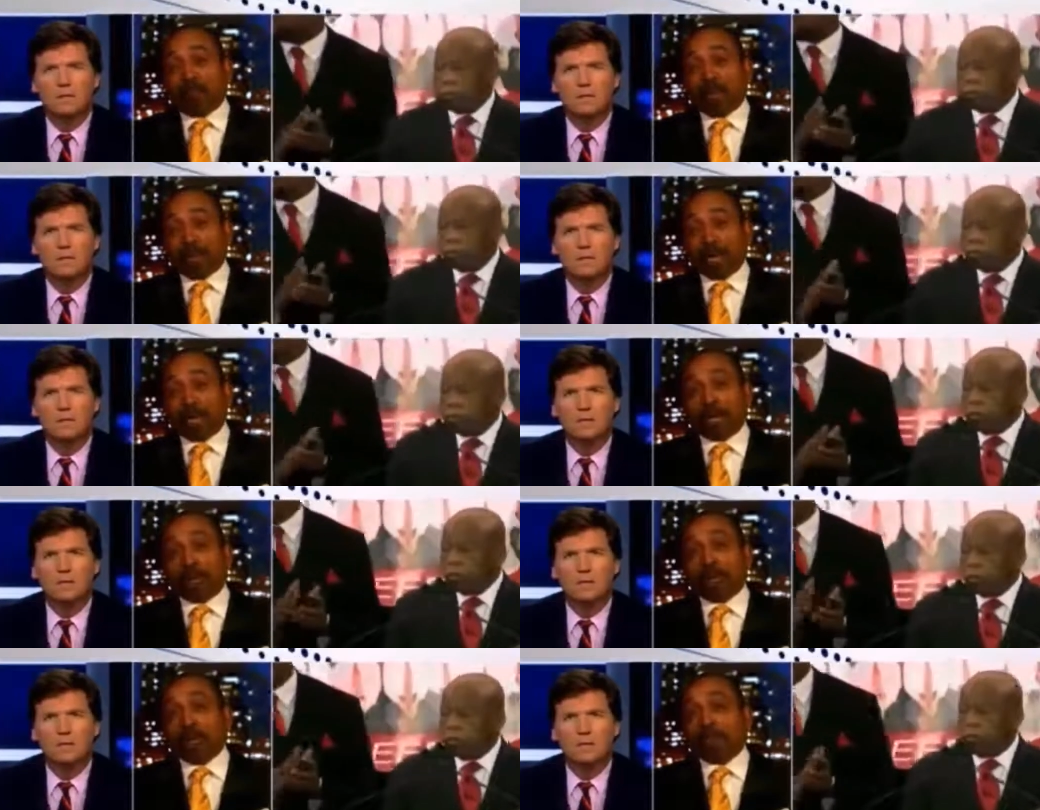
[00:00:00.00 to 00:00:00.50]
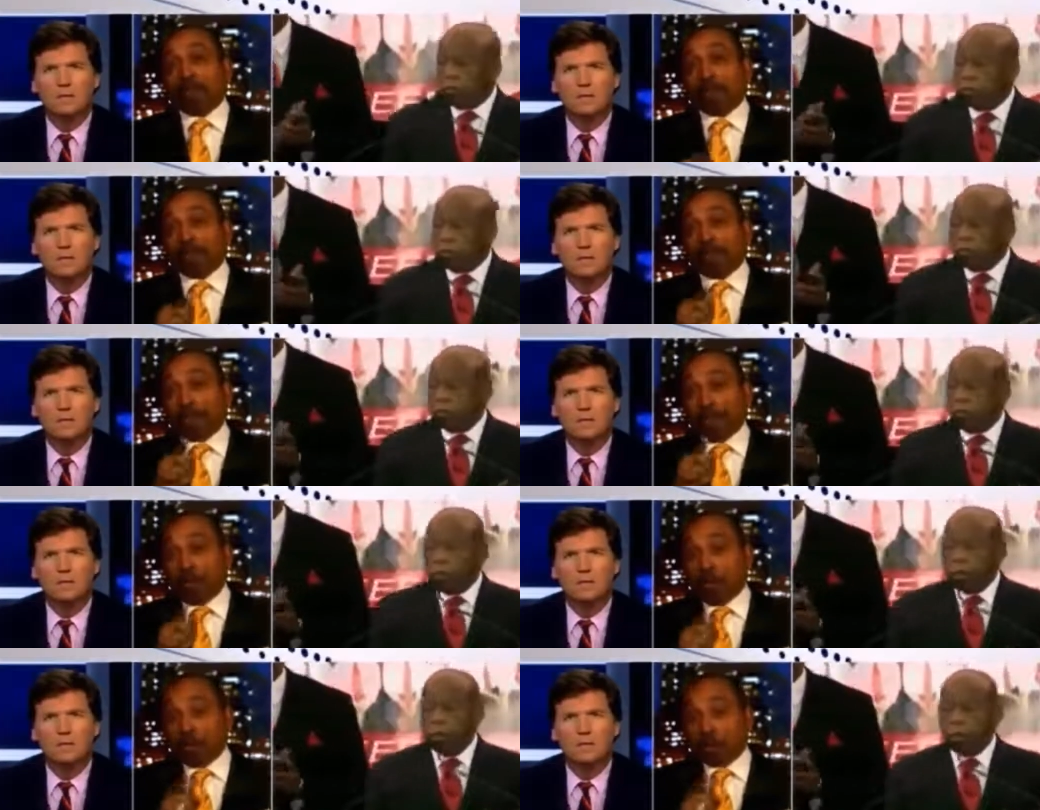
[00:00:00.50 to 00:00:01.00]
Speaker 1: over him.
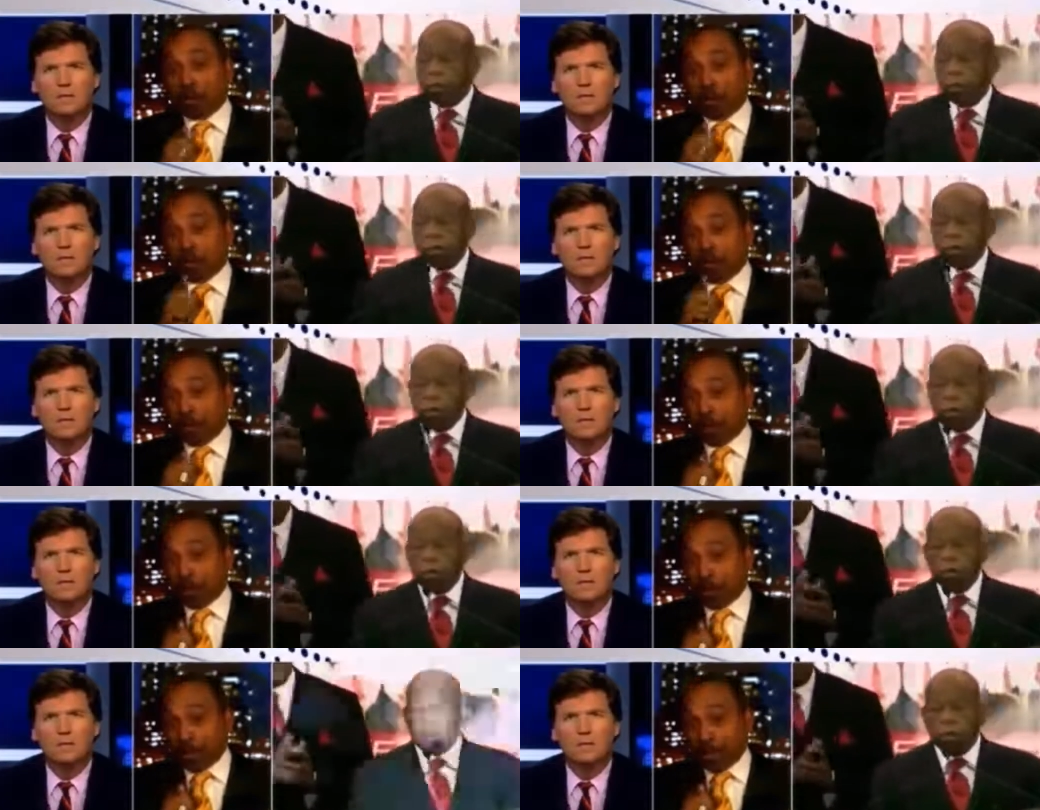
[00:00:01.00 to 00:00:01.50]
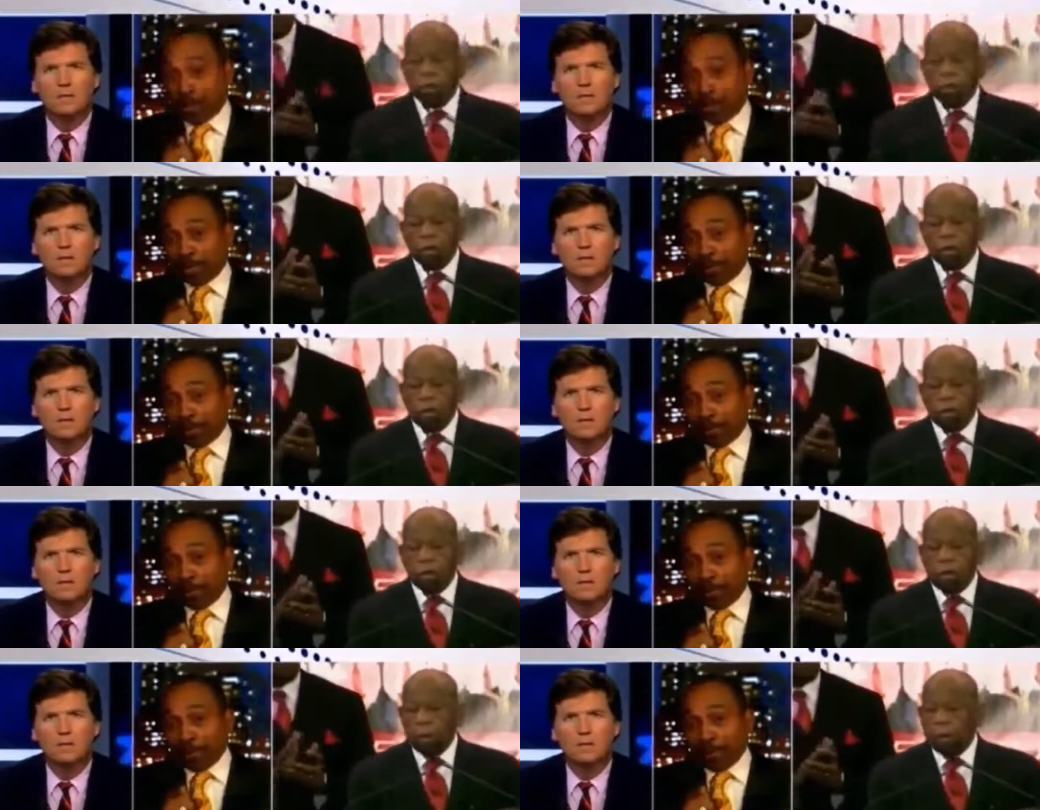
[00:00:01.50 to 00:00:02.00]
But those were
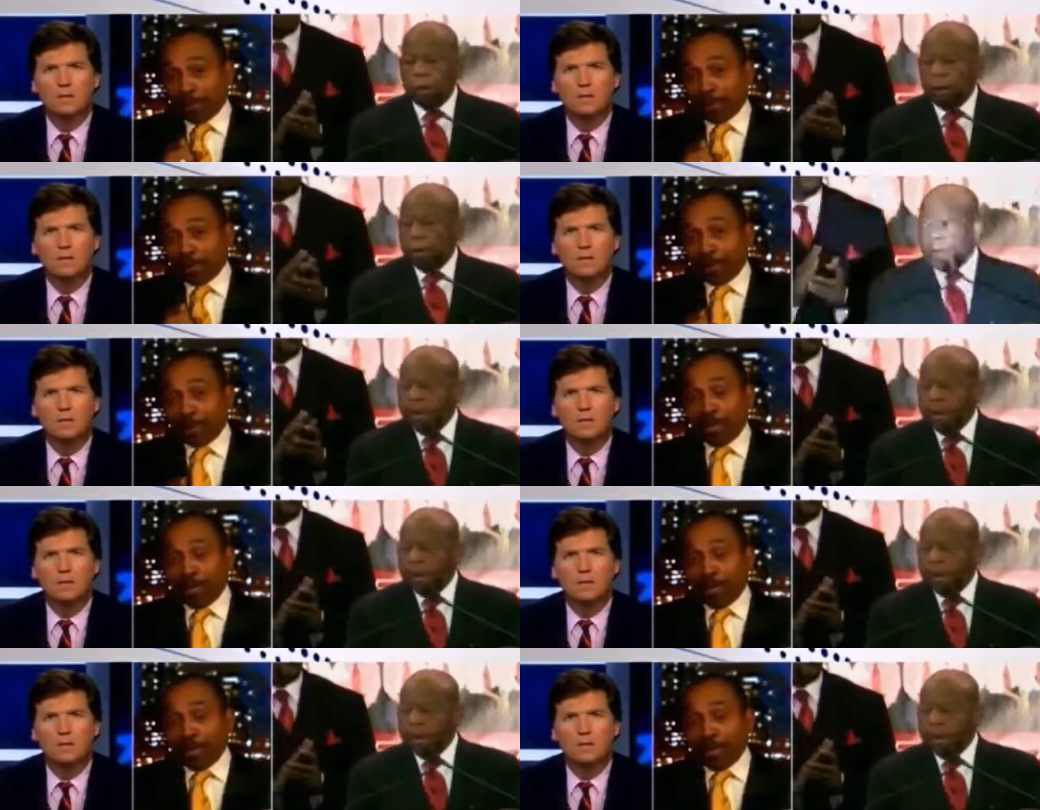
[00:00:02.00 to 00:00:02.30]
Democrats.